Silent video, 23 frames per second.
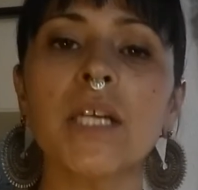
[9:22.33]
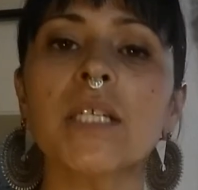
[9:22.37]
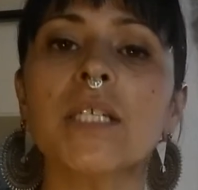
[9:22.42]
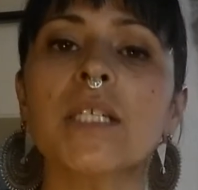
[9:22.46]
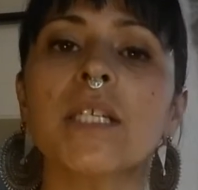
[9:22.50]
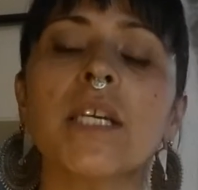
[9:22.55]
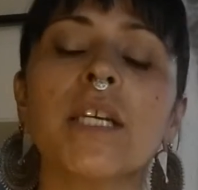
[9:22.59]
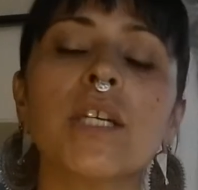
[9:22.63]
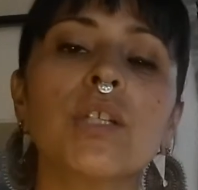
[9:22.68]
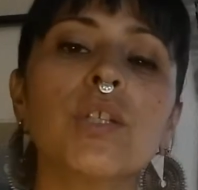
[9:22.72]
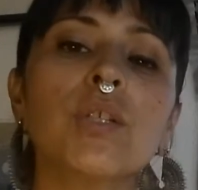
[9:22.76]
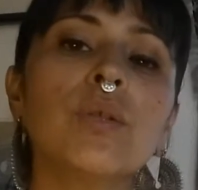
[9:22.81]

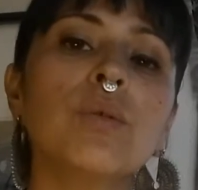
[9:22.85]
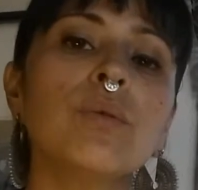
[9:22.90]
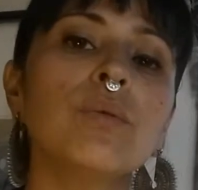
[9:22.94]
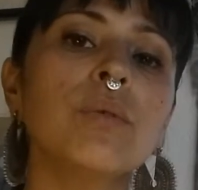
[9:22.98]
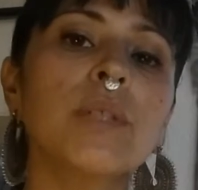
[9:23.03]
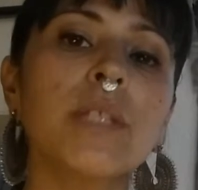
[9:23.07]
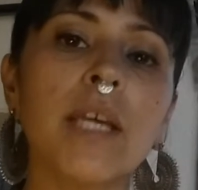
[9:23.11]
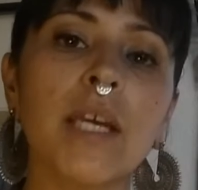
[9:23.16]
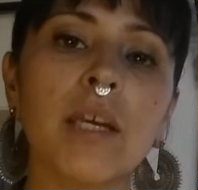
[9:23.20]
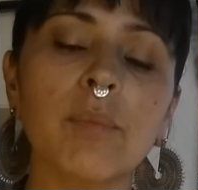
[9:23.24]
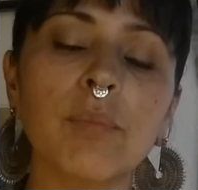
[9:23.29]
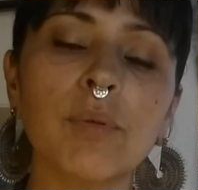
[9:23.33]
Take 2
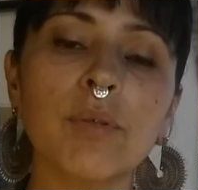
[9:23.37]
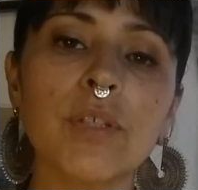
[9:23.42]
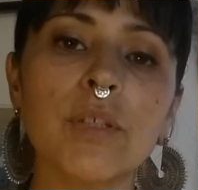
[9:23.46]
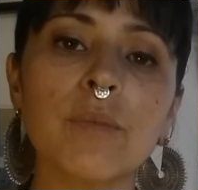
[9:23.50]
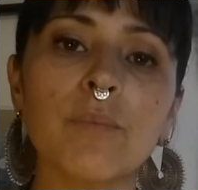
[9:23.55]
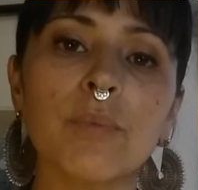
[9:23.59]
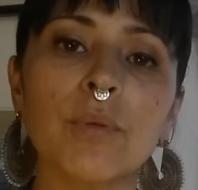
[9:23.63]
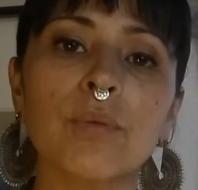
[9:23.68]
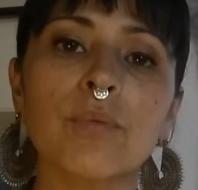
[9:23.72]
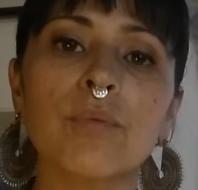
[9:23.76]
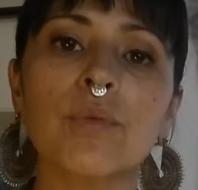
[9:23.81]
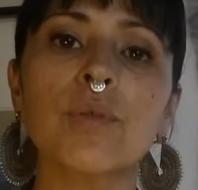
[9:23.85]

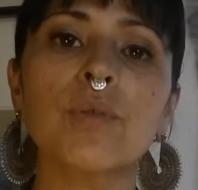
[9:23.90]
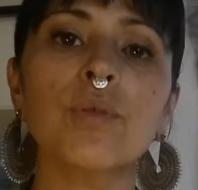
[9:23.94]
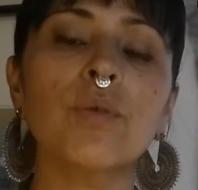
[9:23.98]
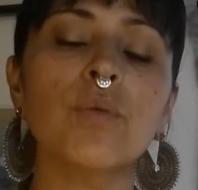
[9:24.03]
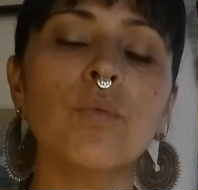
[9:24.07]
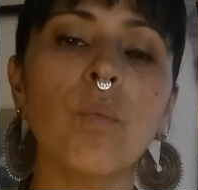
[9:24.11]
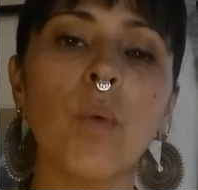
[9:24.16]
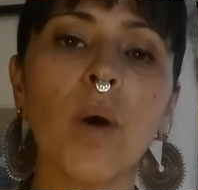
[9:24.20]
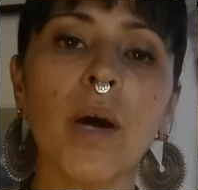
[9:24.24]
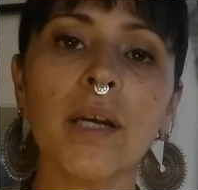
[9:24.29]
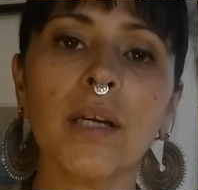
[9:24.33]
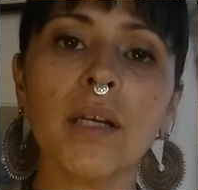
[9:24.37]
tablespoons to
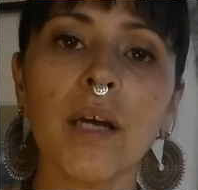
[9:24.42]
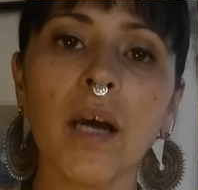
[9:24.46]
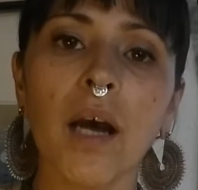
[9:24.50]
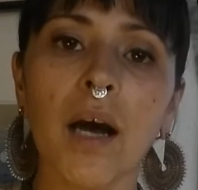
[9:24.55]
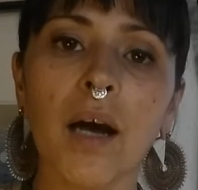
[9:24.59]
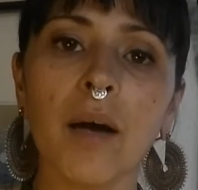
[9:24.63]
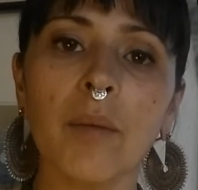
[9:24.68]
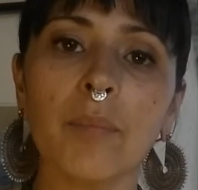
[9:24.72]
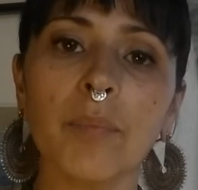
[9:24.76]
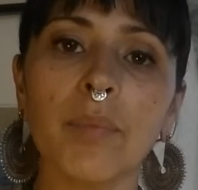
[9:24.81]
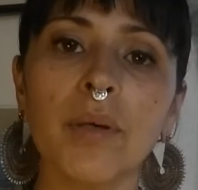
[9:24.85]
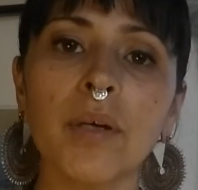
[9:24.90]
1
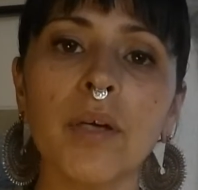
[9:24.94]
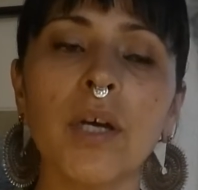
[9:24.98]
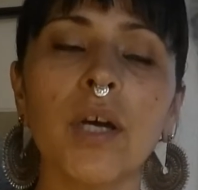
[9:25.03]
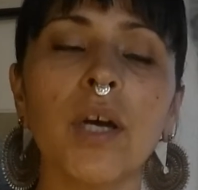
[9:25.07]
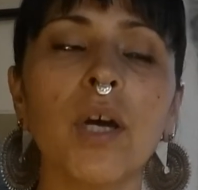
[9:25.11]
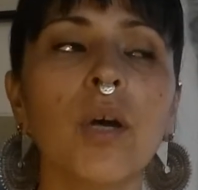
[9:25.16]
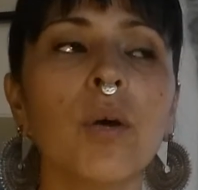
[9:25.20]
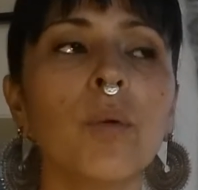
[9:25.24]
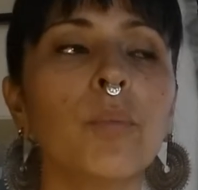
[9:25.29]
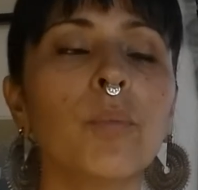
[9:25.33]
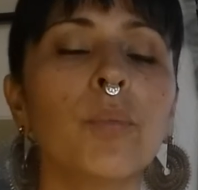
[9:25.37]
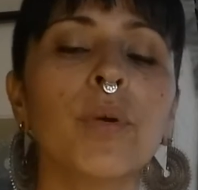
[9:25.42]
cup.
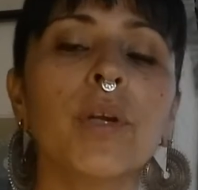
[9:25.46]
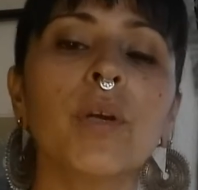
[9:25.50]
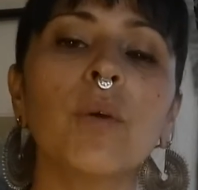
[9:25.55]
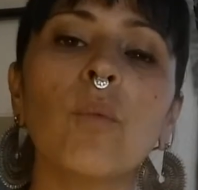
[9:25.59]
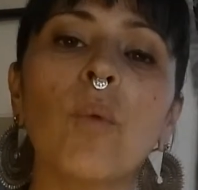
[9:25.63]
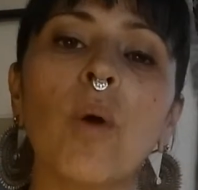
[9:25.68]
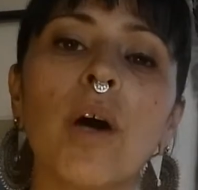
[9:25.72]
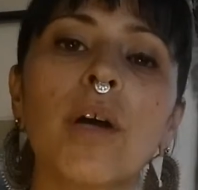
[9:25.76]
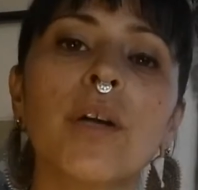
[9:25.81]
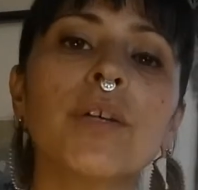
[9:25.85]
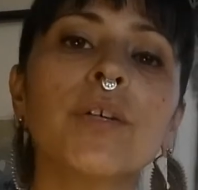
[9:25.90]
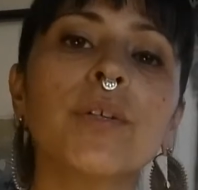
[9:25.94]
Bring
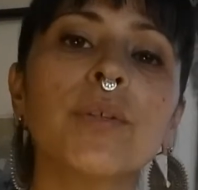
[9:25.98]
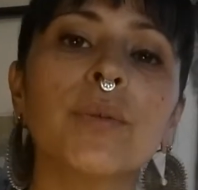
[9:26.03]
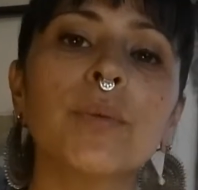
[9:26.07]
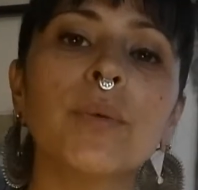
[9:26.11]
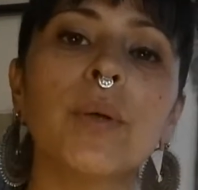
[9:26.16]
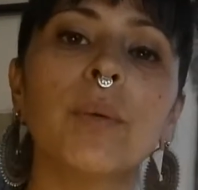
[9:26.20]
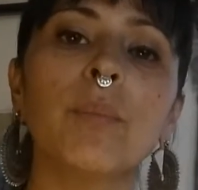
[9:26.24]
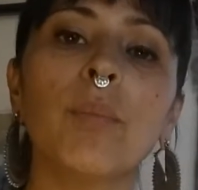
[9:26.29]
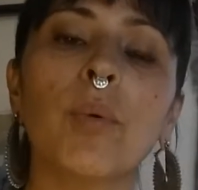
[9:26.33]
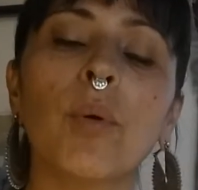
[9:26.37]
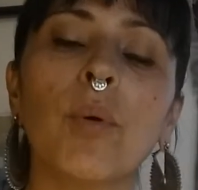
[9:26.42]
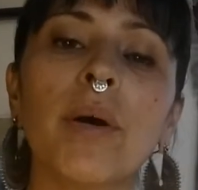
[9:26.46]
water to
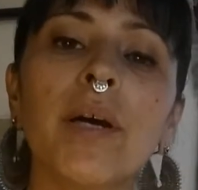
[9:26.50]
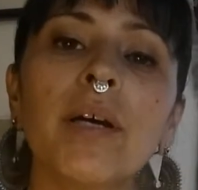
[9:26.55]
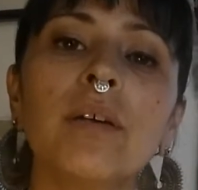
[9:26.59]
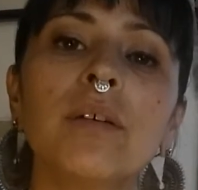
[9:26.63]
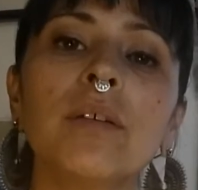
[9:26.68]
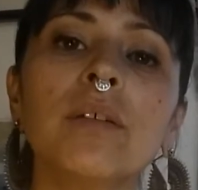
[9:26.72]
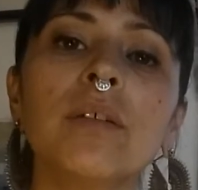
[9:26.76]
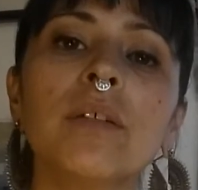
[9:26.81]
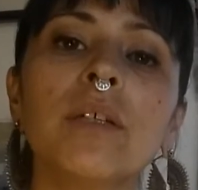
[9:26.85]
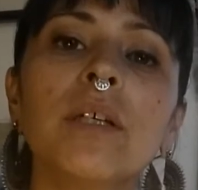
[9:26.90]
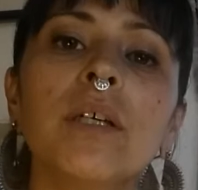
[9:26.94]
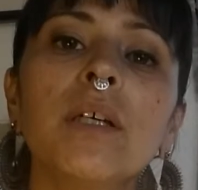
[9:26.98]
a
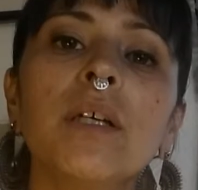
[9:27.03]
boil.